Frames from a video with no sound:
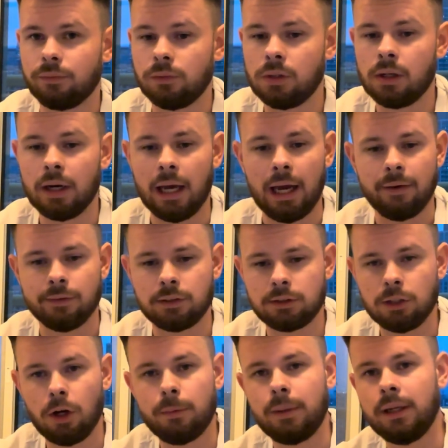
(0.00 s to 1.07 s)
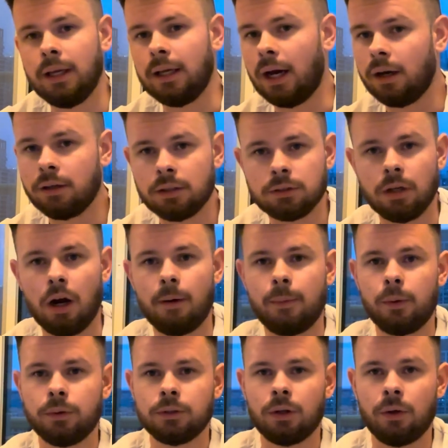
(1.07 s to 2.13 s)
You're going to have so many undesirable
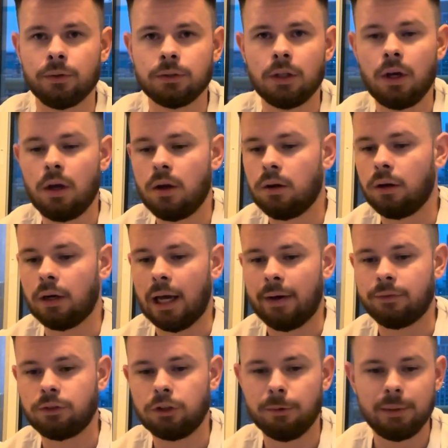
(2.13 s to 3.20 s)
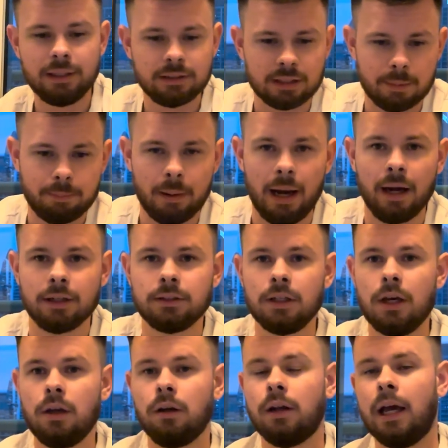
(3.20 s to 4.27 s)
results. You're going to have so many setbacks.
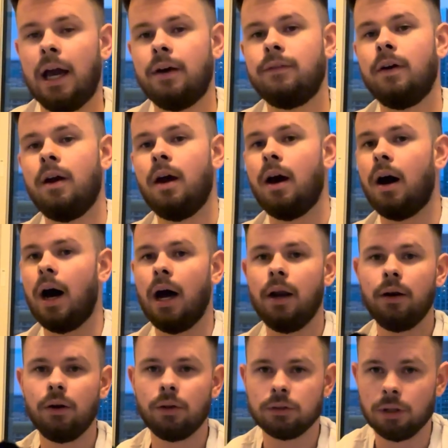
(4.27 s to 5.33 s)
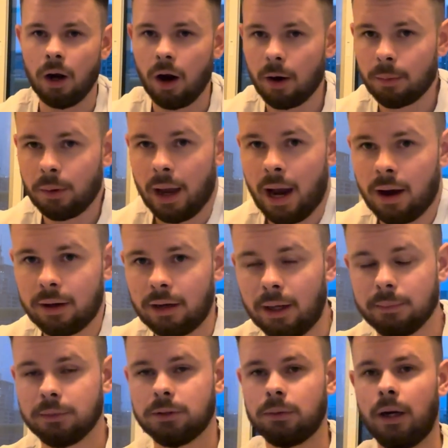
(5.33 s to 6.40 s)
You're going to have undesirable
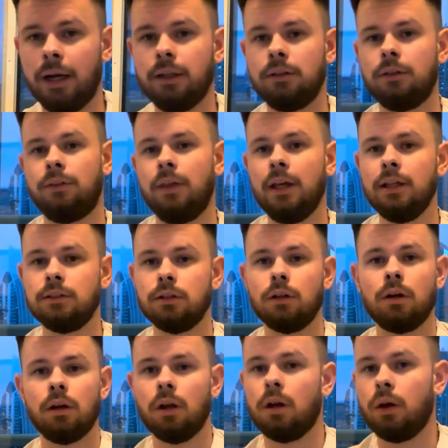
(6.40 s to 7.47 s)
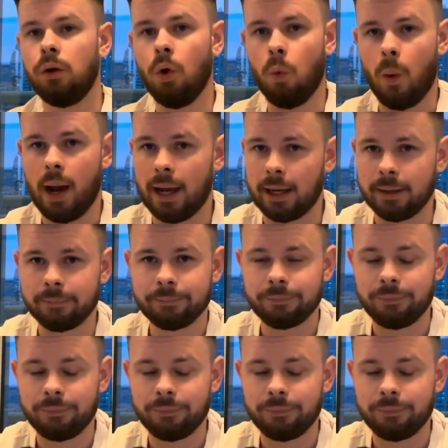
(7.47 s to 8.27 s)
outcomes, right? Things are not going to go your way.